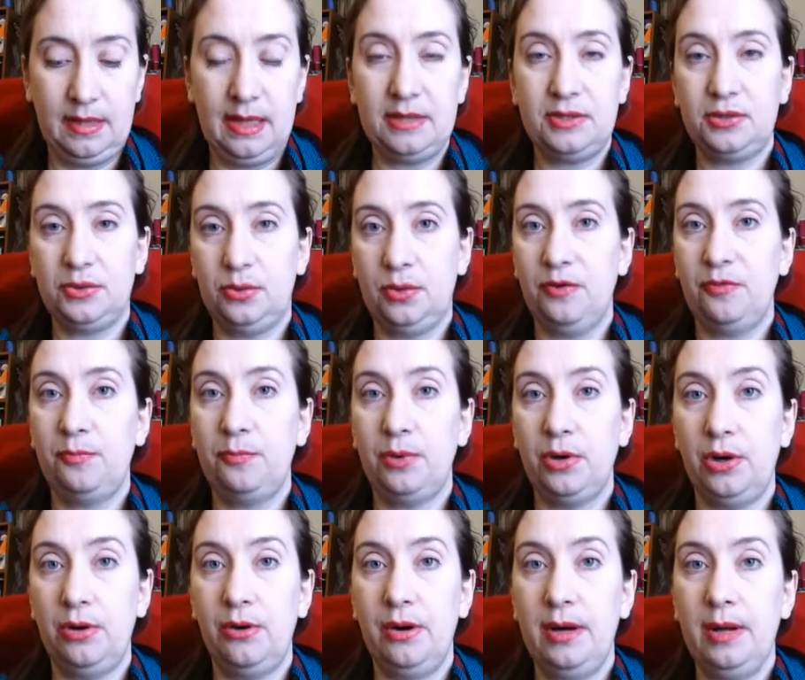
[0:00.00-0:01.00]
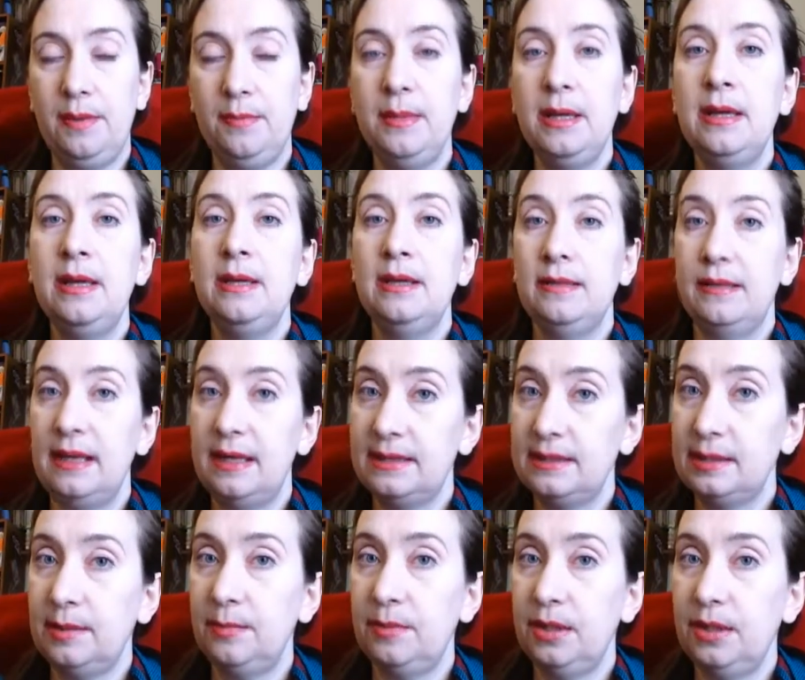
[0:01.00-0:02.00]
sort of program. That's
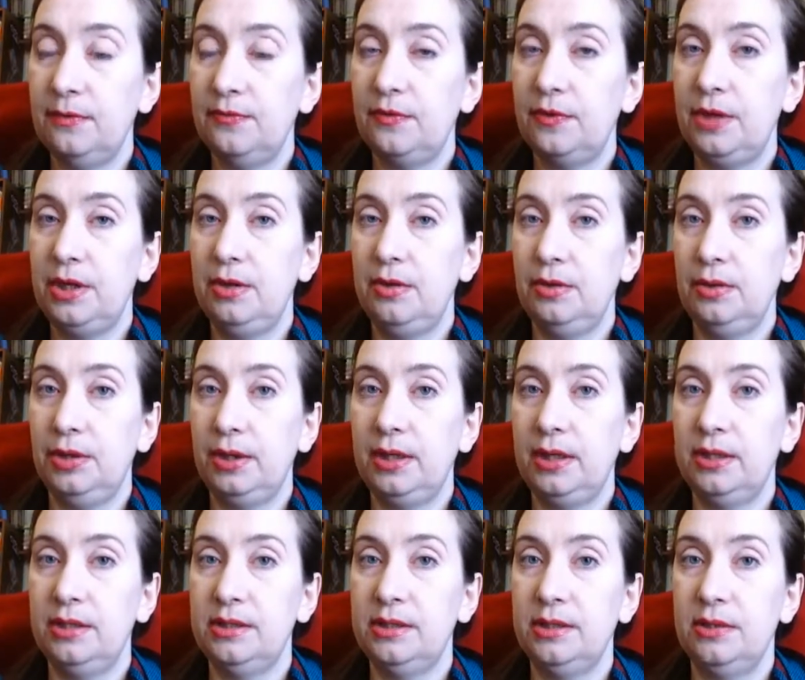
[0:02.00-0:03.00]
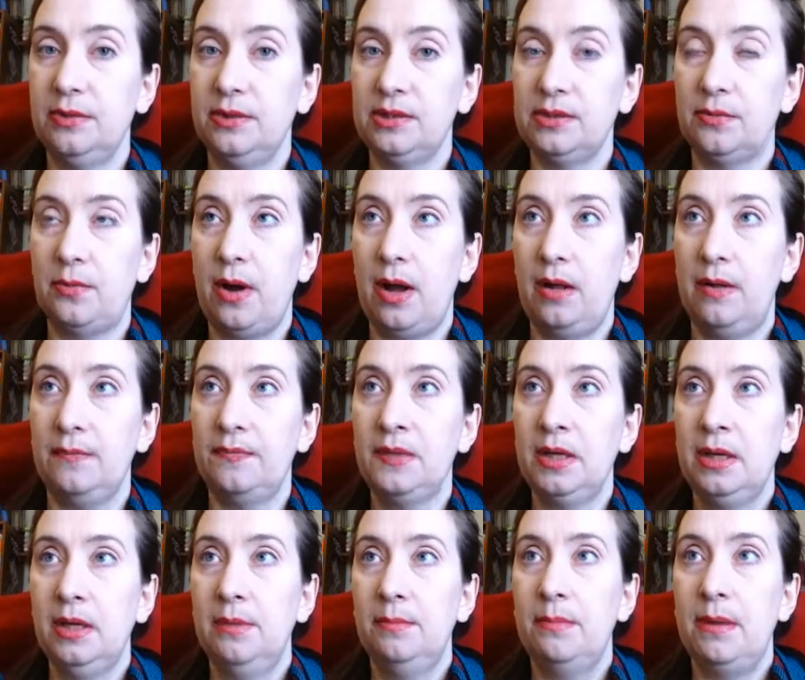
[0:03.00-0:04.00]
something for you to look into as well.
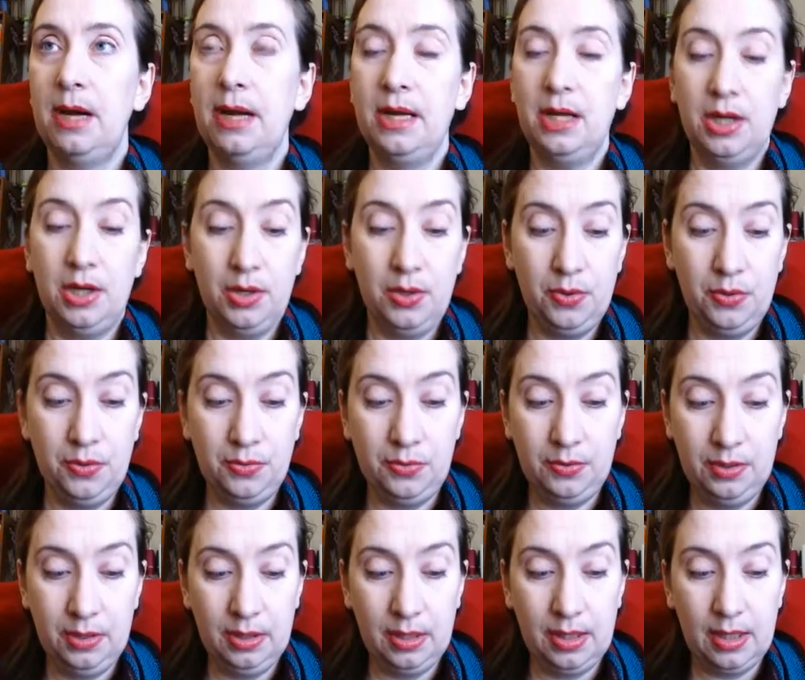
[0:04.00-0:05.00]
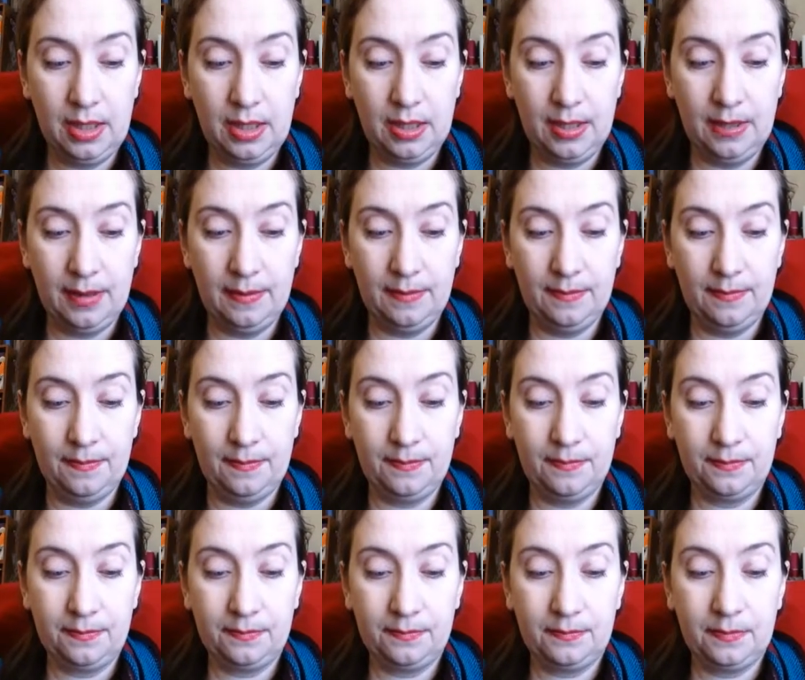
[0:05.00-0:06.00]
My own
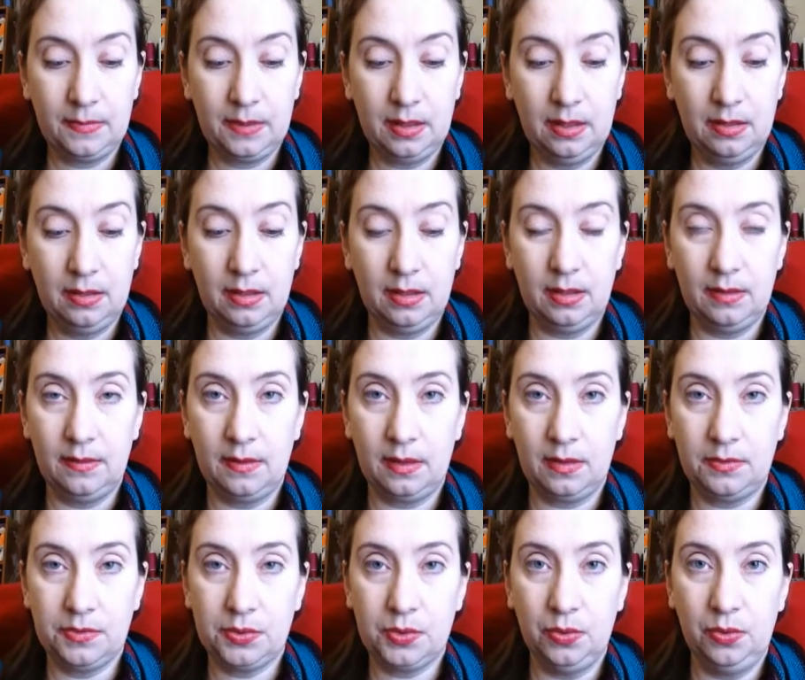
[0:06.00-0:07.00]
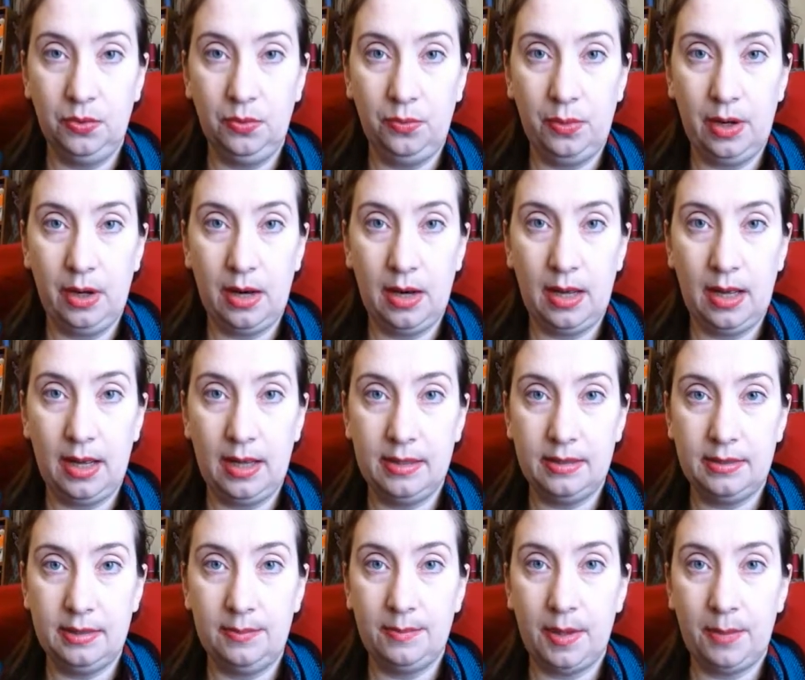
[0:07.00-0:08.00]
the school where I
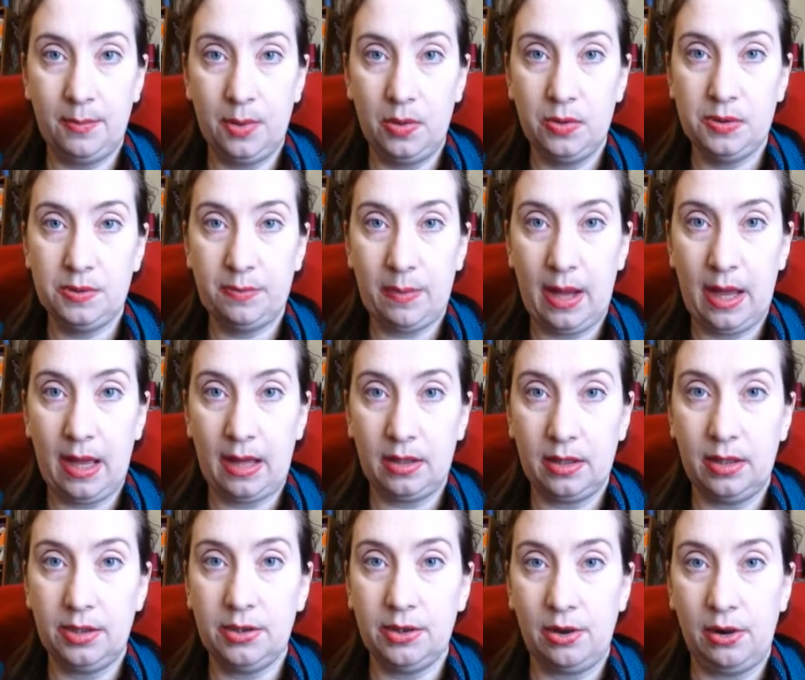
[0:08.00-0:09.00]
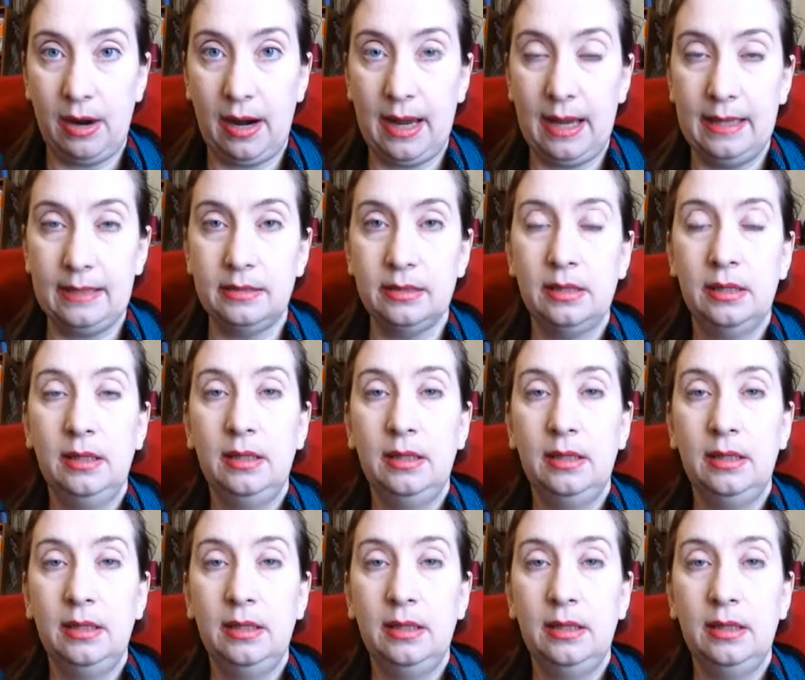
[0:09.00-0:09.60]
did my post-bac undergrad